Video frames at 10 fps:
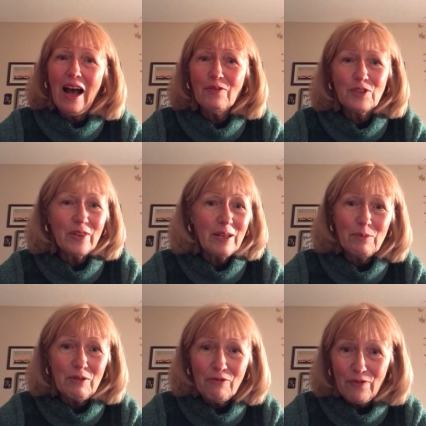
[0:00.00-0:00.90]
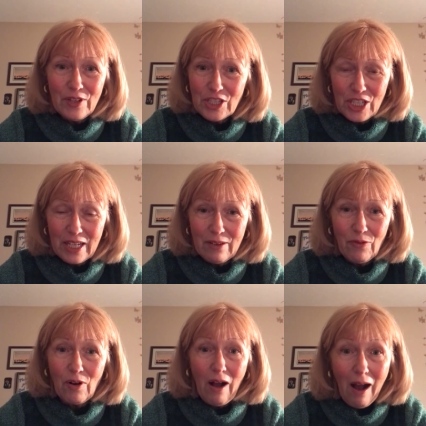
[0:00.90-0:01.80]
after they'd been
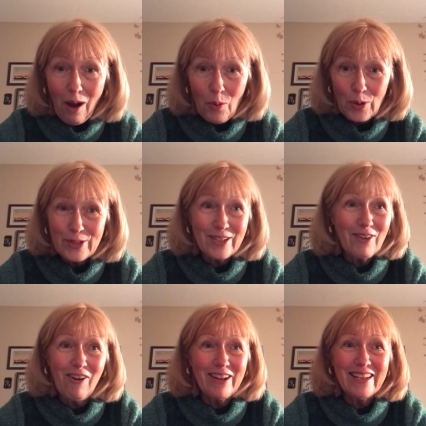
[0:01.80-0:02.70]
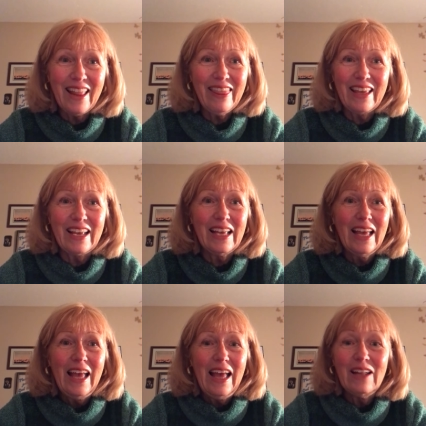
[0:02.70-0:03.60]
fishing for hours and caught nothing
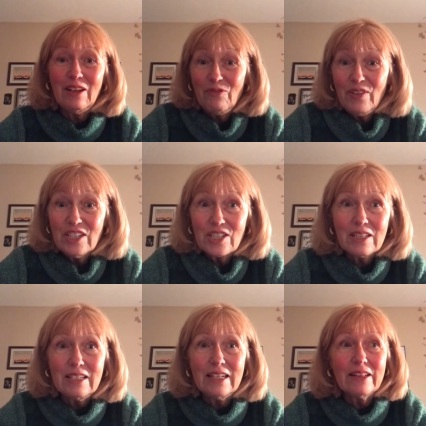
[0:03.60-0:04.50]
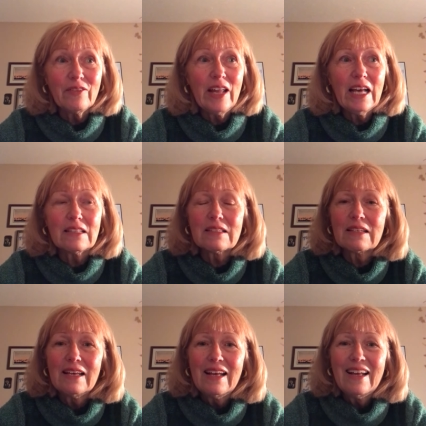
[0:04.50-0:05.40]
and had finished cleaning their nets?